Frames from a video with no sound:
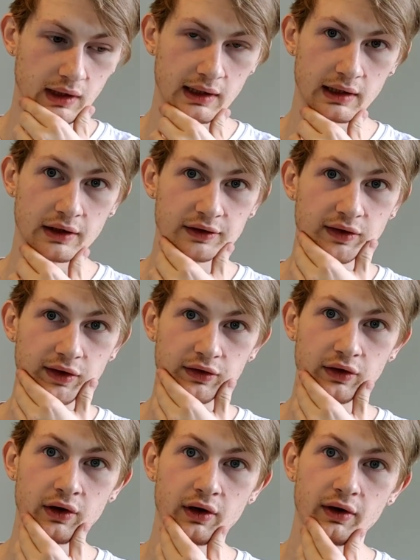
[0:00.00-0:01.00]
and I did
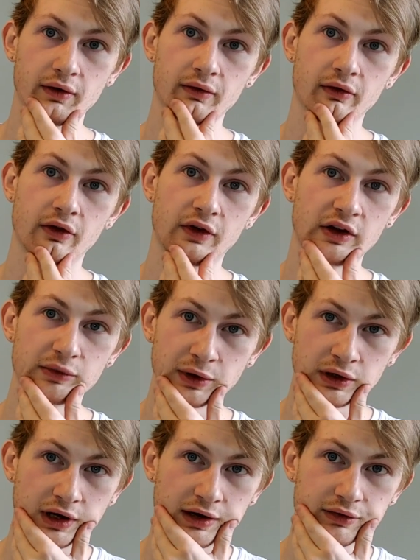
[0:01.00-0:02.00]
this on a
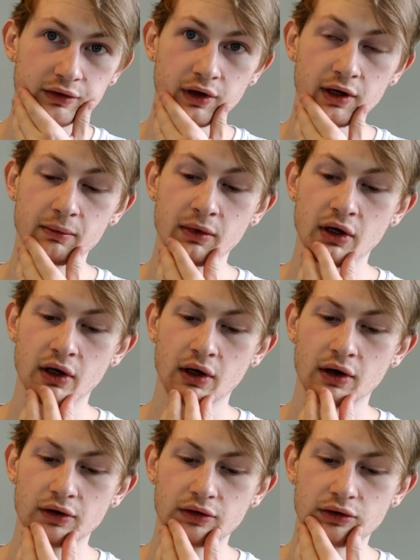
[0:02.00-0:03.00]
Facebook live stream,
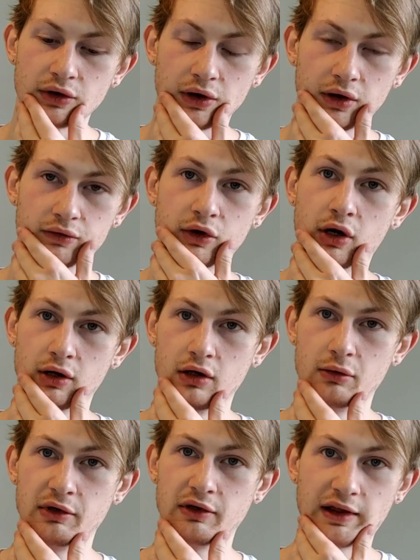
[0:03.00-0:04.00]
so I have got a
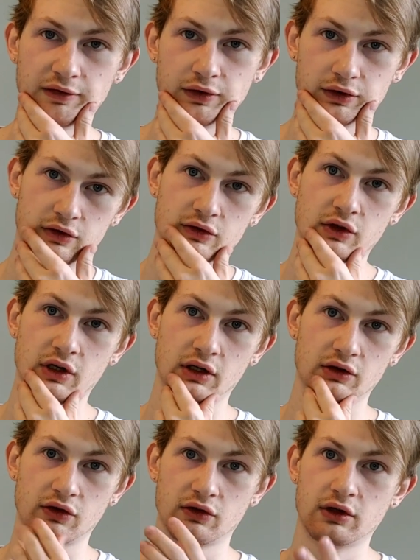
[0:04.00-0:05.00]
little bit of that footage
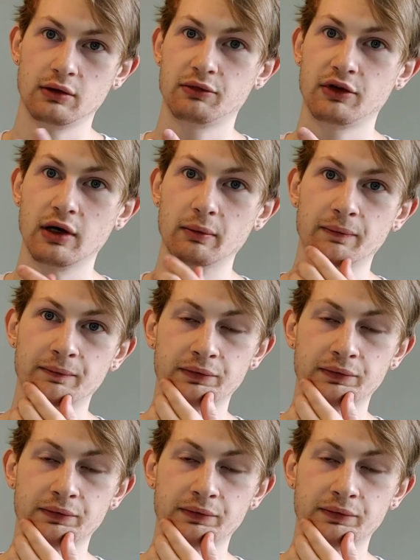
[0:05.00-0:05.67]
here just clipped up.